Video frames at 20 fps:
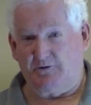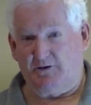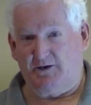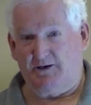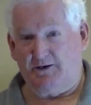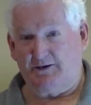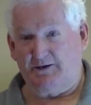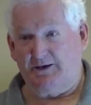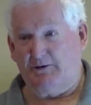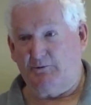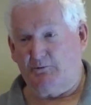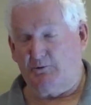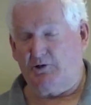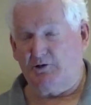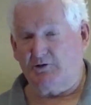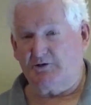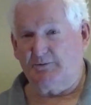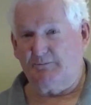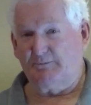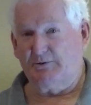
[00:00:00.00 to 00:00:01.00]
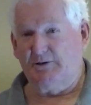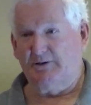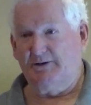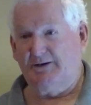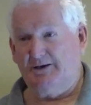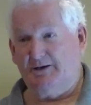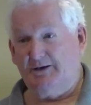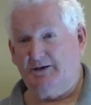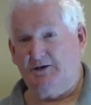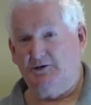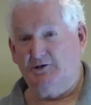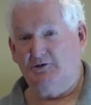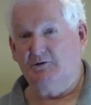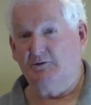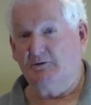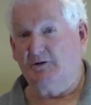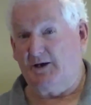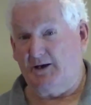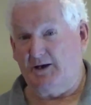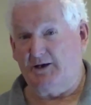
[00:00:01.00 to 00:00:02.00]
They had no right to be there, and they
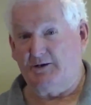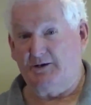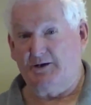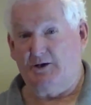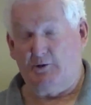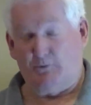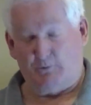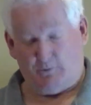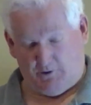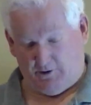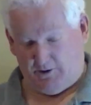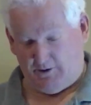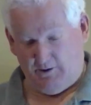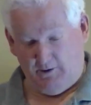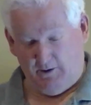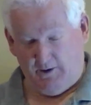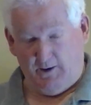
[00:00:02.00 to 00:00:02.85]
knew they had no right,